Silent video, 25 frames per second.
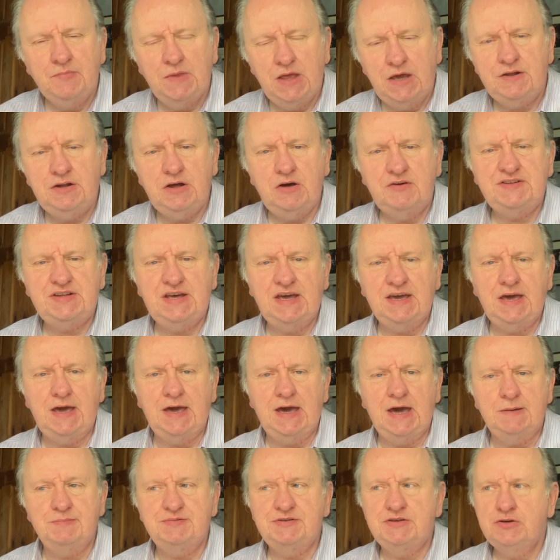Note-taking
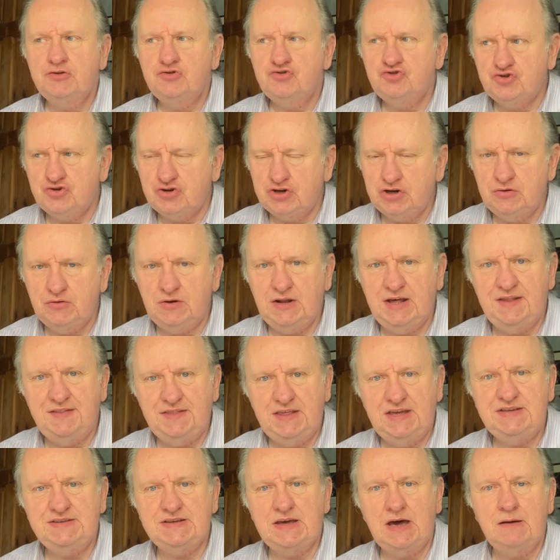apps, truly,
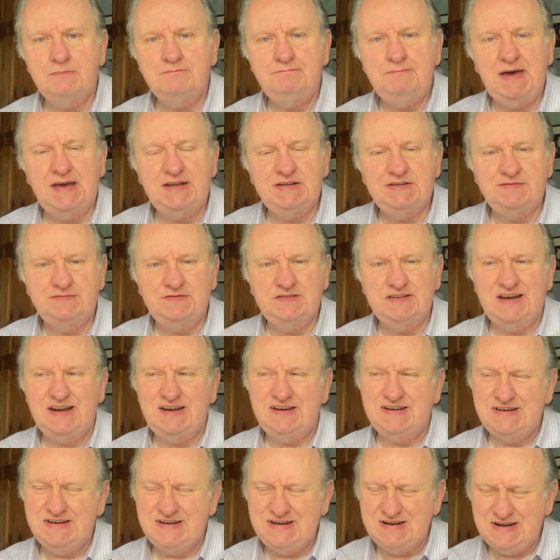these are meant for
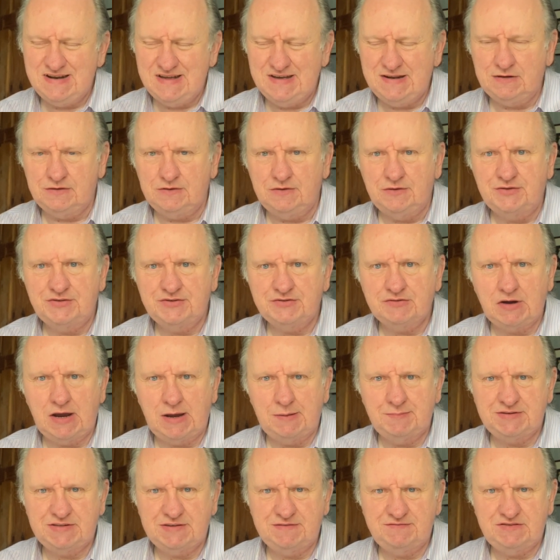little
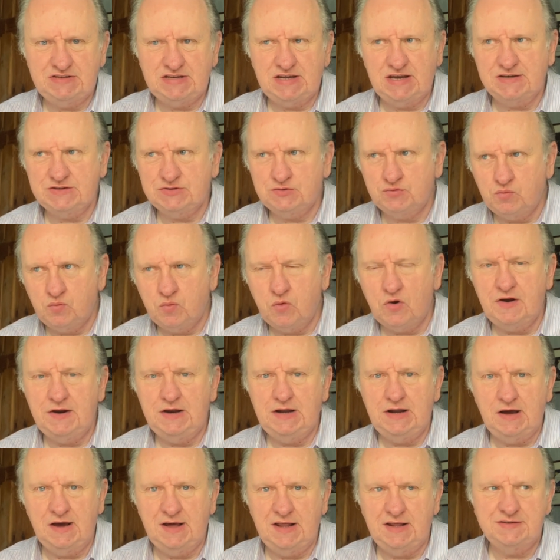scraps of text,
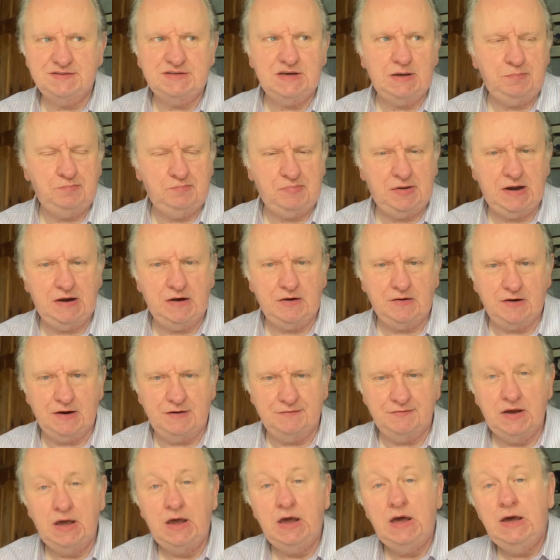one-liners, a
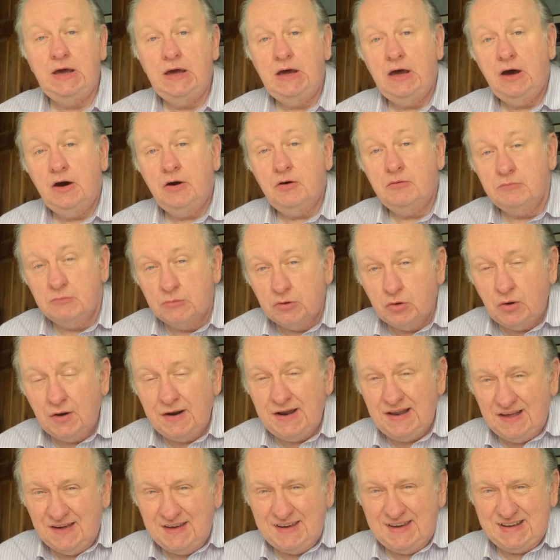paragraph, or more
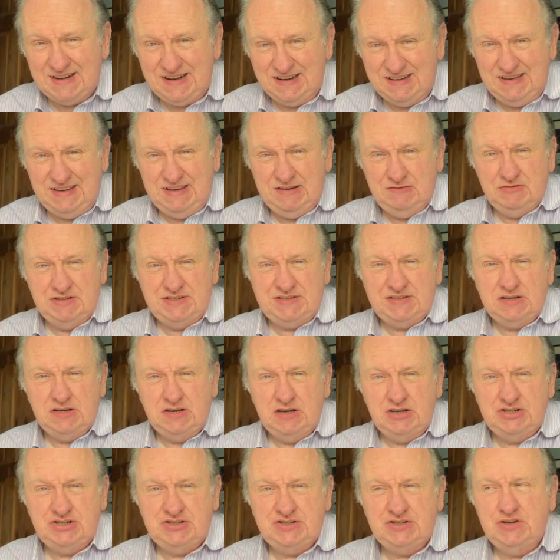likely
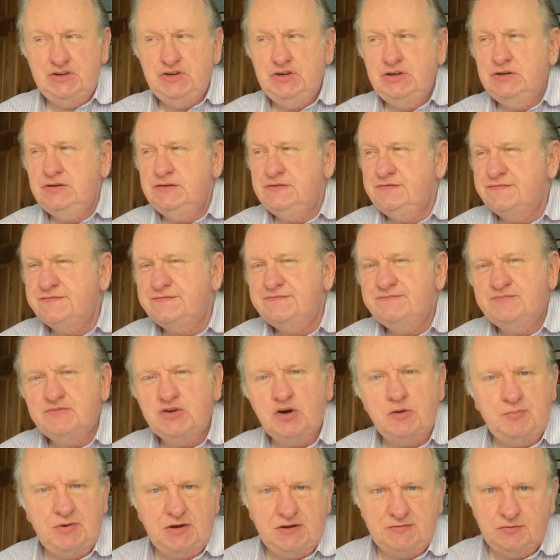research that you've
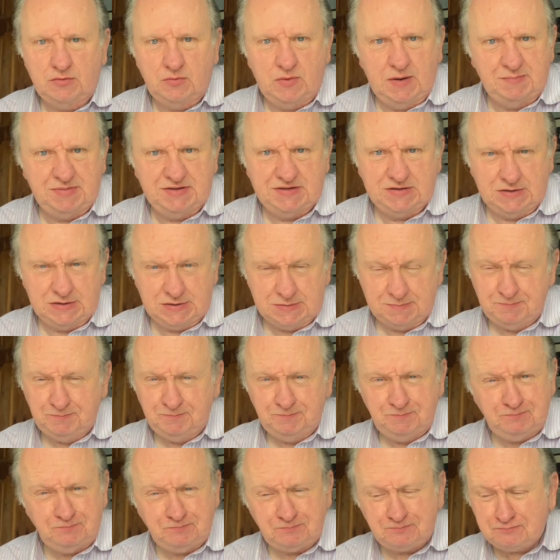copied off a website.
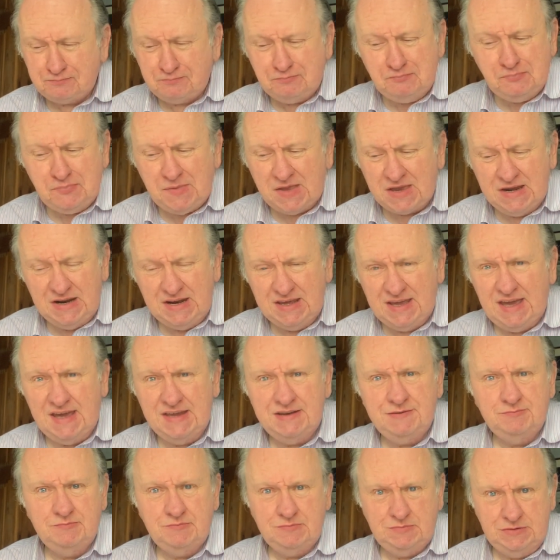And
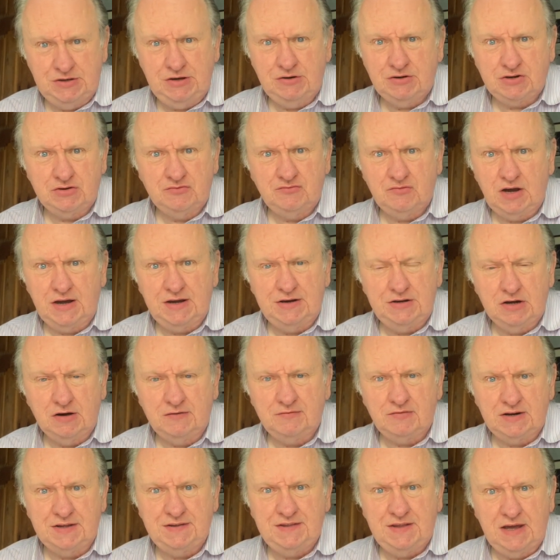again, you can write a
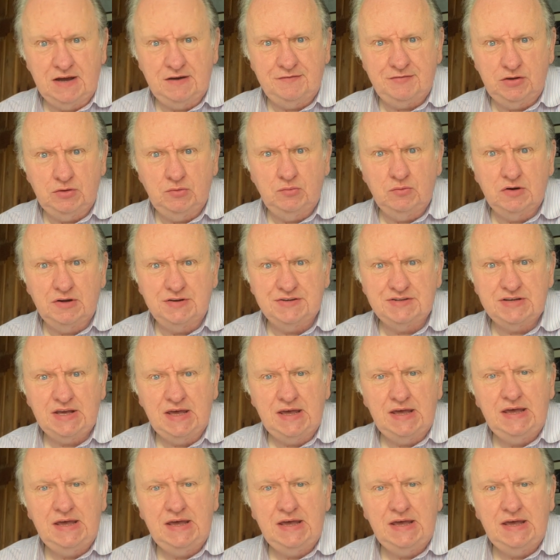novel in there if you want,